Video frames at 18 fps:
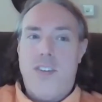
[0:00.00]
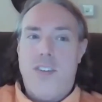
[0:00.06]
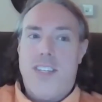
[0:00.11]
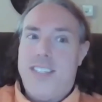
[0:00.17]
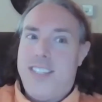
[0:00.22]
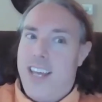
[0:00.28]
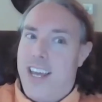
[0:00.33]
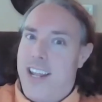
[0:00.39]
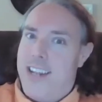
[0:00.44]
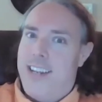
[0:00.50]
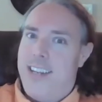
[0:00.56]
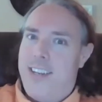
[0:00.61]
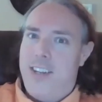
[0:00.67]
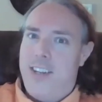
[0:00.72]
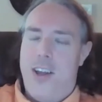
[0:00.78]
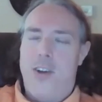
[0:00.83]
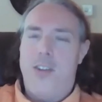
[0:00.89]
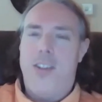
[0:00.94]
of a sudden,
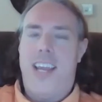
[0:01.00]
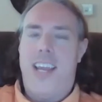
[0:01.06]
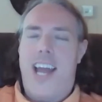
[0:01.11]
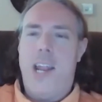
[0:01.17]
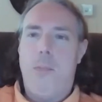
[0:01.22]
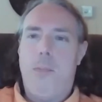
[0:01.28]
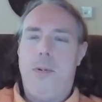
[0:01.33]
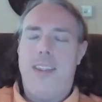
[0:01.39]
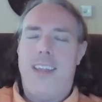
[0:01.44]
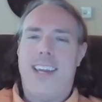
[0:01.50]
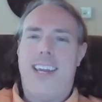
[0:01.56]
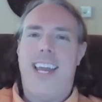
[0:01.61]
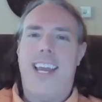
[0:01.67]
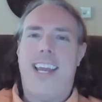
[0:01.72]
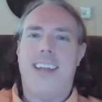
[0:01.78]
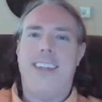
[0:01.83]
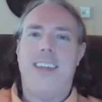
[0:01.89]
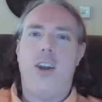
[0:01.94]
you know, they kind of put the
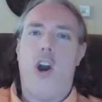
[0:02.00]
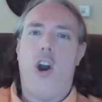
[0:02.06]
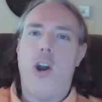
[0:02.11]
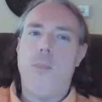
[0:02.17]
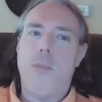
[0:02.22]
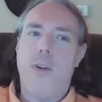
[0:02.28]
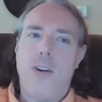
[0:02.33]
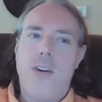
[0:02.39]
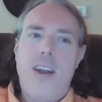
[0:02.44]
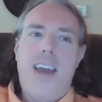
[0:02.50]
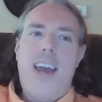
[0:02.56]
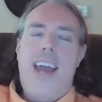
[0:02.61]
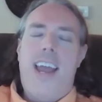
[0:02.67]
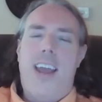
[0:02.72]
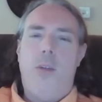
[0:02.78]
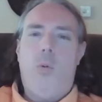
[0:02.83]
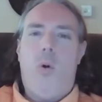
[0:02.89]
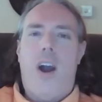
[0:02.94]
kink in the armor,
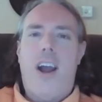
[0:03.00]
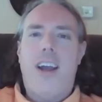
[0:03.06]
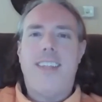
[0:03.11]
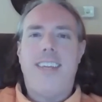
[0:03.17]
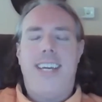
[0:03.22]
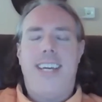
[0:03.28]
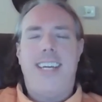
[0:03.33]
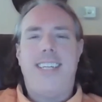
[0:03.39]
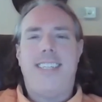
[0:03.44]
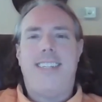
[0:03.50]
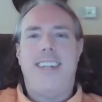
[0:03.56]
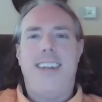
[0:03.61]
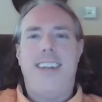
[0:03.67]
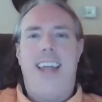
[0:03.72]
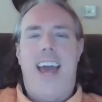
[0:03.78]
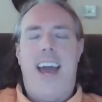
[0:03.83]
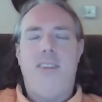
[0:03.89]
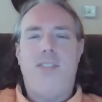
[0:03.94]
and Wylie East didn't
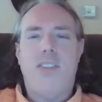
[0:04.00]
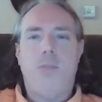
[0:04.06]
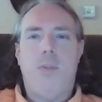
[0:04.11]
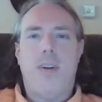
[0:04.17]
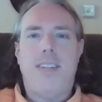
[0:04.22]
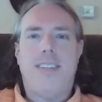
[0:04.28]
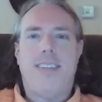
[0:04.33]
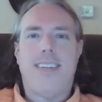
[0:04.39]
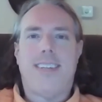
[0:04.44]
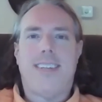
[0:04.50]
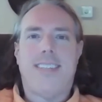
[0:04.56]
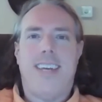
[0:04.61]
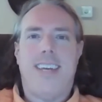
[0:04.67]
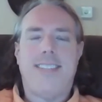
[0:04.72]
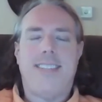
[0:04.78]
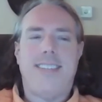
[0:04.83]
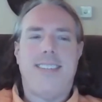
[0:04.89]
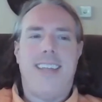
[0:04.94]
have as much
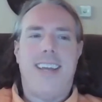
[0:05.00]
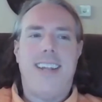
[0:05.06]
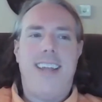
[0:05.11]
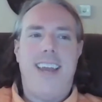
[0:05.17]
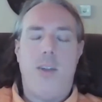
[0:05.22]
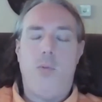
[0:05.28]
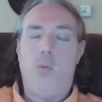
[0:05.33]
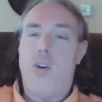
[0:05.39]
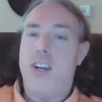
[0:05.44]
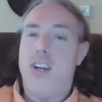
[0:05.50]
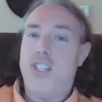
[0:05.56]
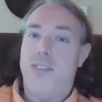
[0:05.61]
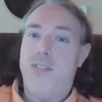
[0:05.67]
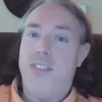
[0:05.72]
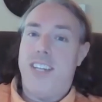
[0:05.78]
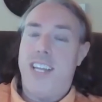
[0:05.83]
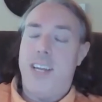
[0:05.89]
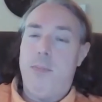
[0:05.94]
success as they did, whereas you have
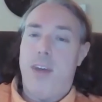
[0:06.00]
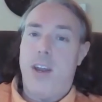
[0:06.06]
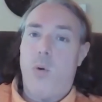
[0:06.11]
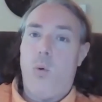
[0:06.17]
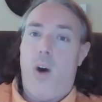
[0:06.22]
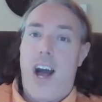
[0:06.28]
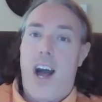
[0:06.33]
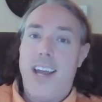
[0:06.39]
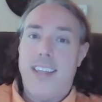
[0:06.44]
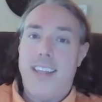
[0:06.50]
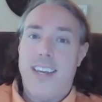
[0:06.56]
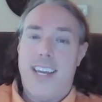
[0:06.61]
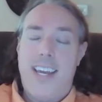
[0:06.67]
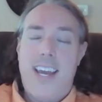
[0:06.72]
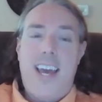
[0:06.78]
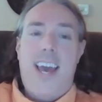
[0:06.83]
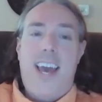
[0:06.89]
a team like Wylie,